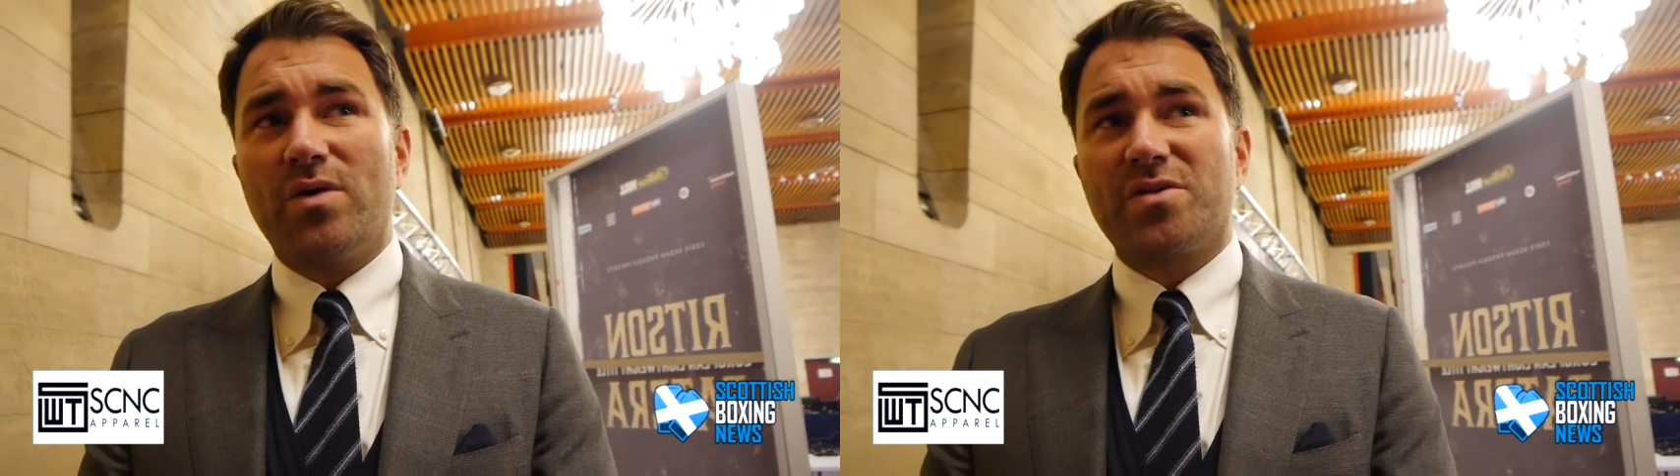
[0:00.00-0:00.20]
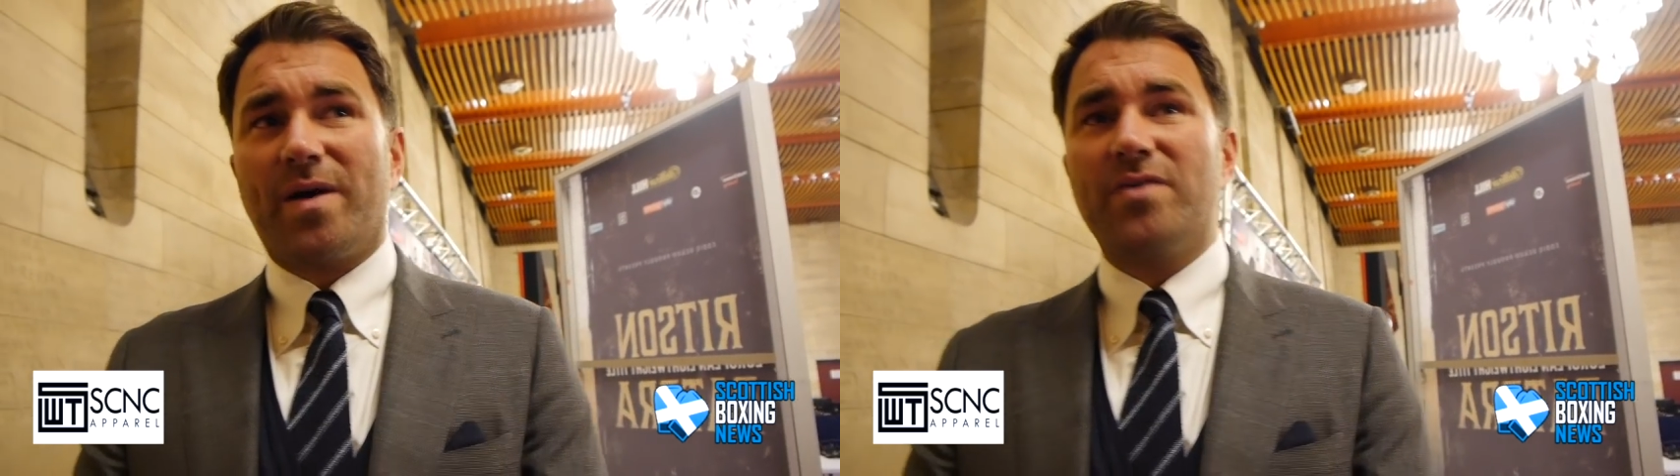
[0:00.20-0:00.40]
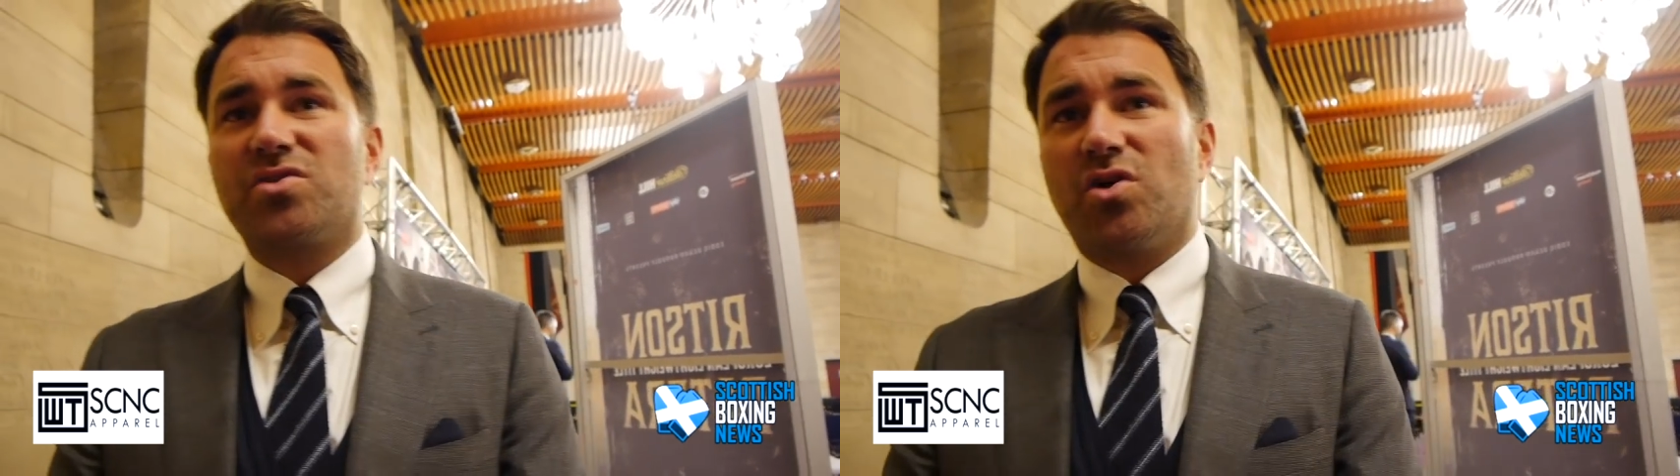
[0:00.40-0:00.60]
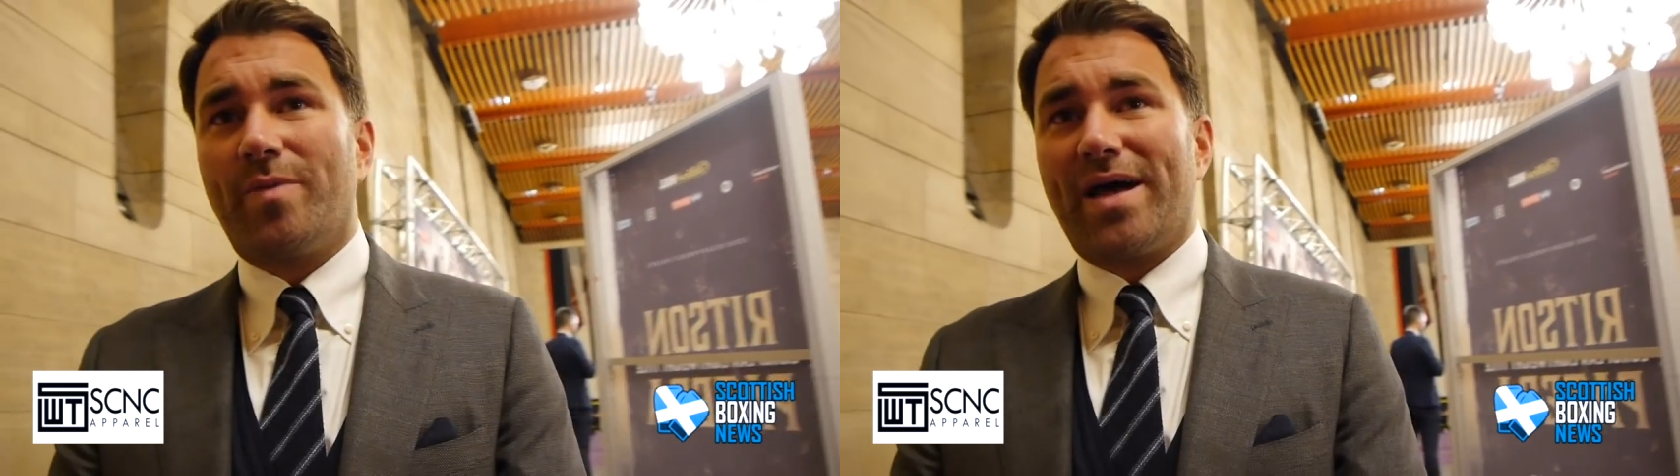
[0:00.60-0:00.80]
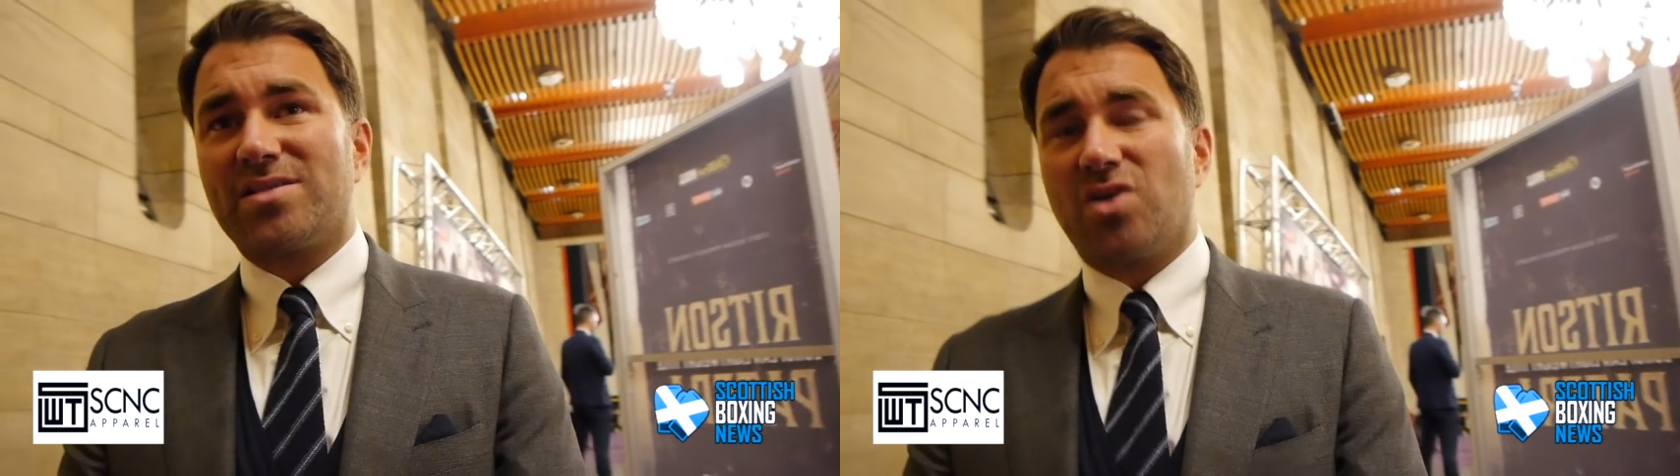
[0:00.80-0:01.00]
we spoke to
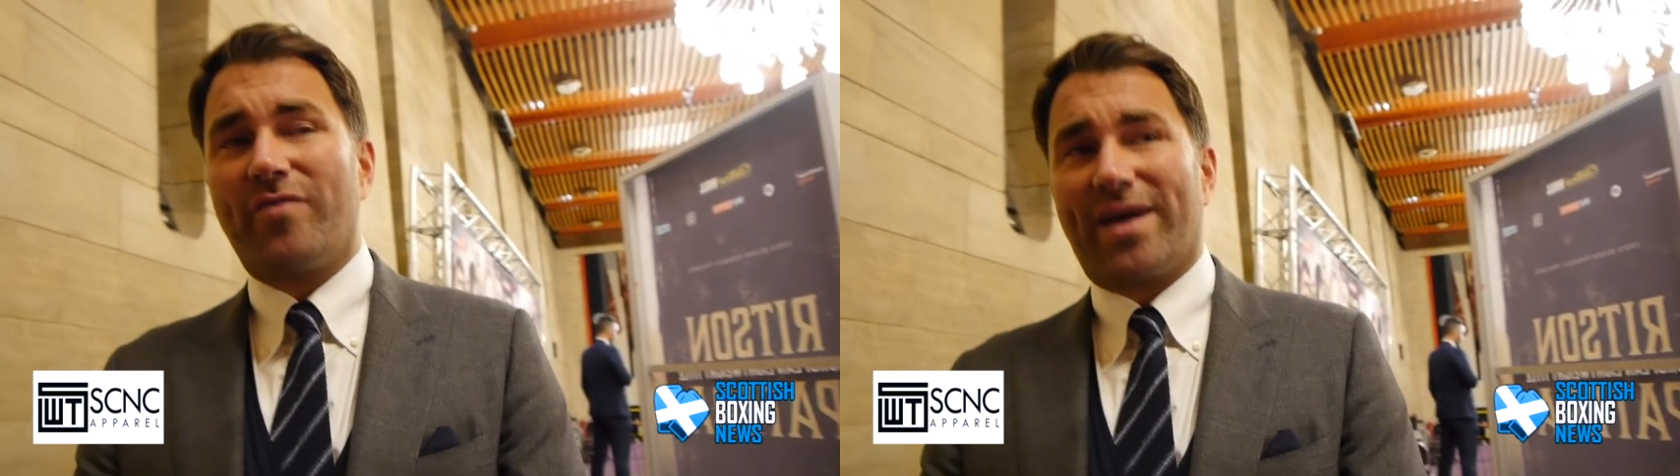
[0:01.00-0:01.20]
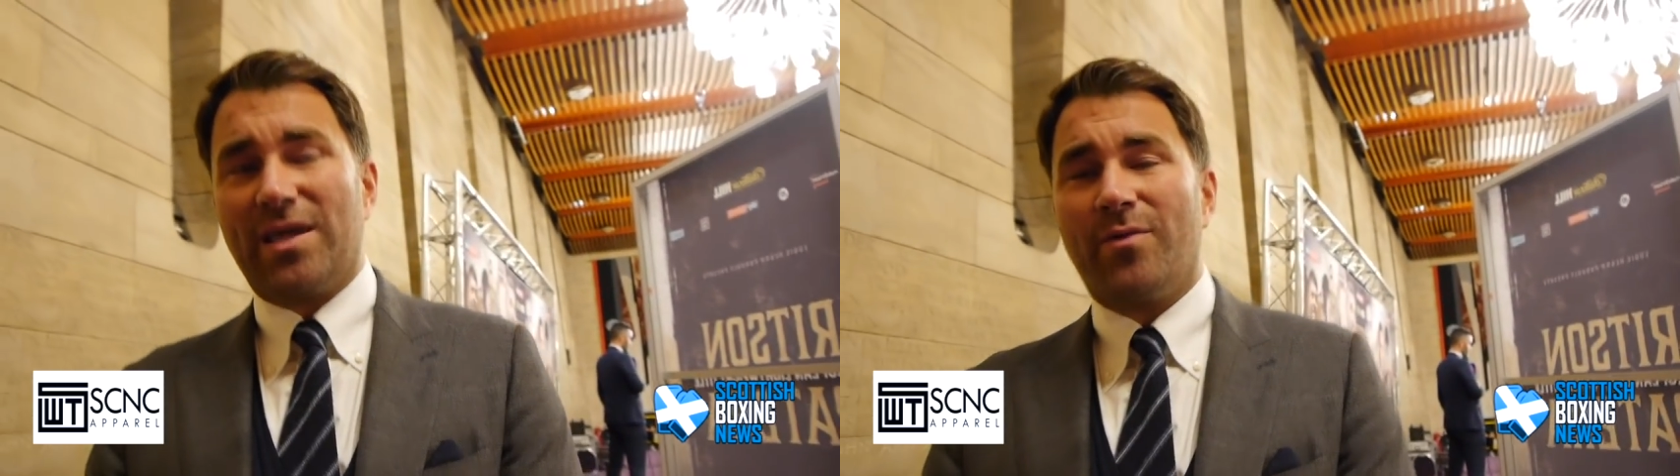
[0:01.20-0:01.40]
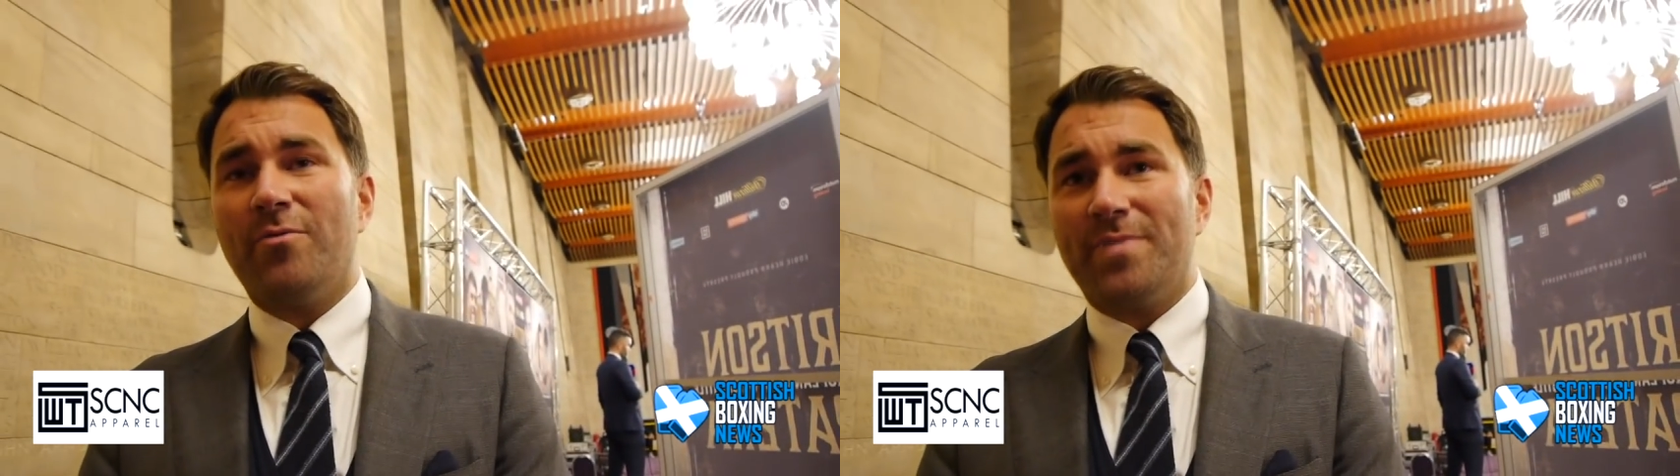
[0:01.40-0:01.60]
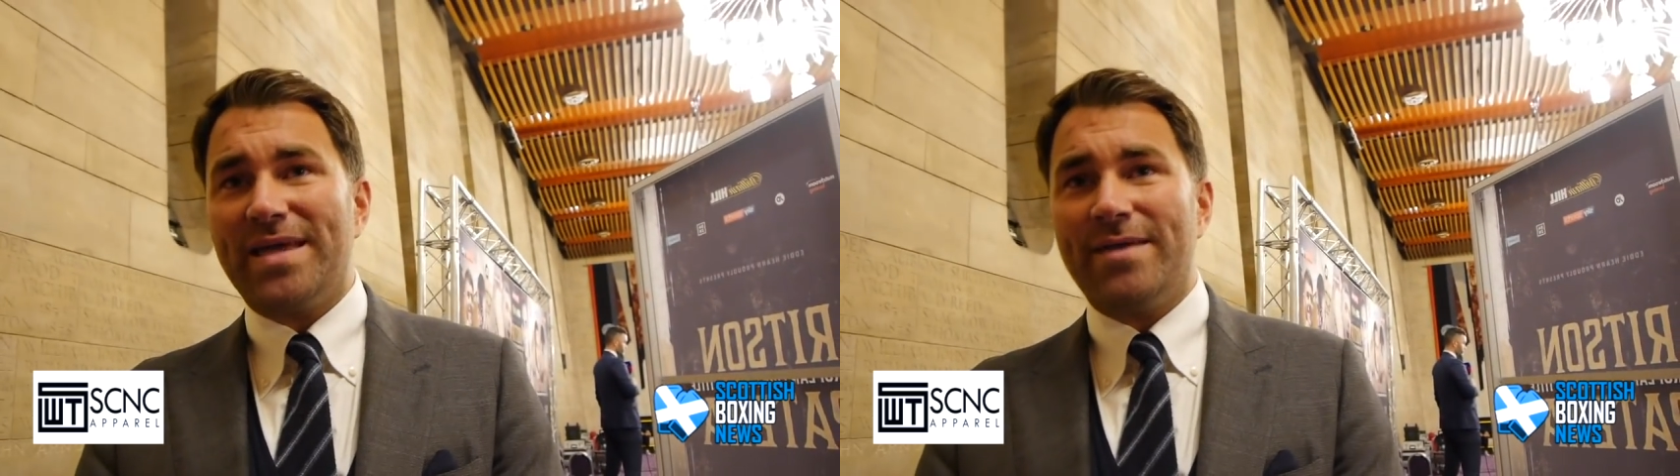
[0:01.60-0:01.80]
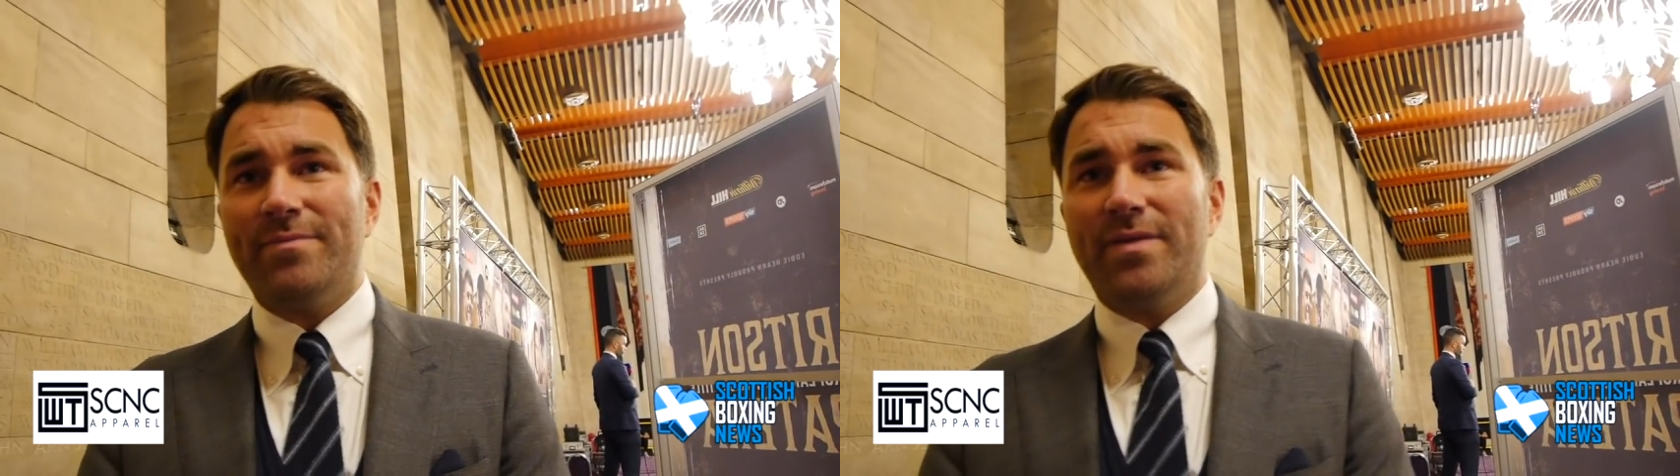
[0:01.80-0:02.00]
about Top Rank. It won't be
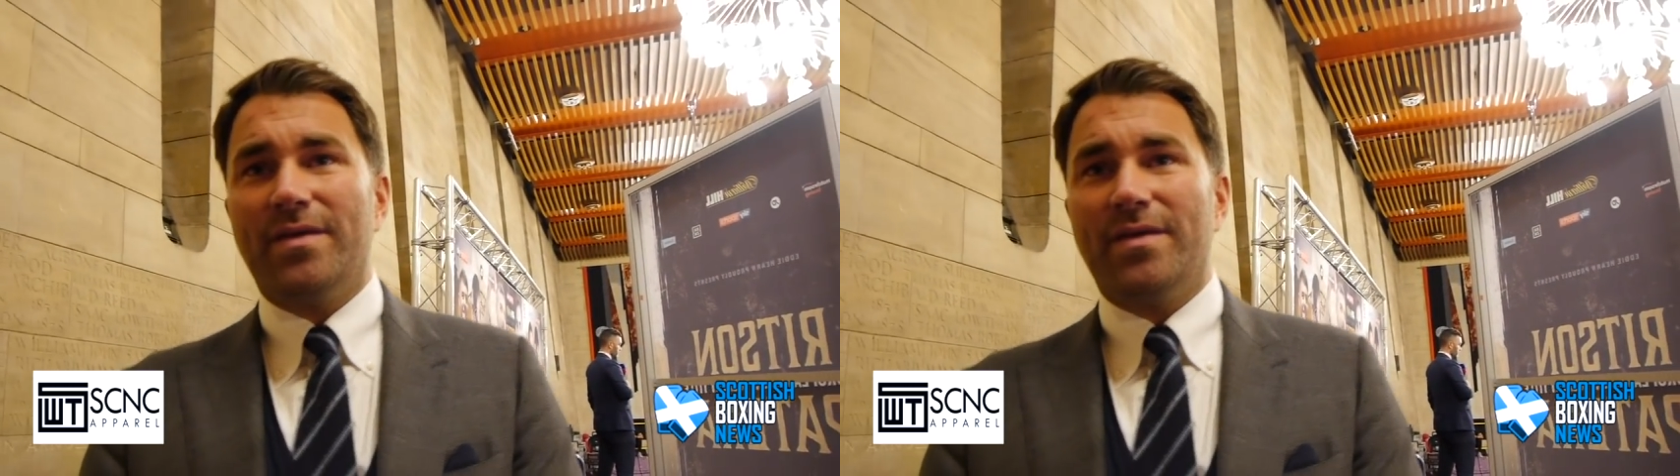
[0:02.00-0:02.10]
him.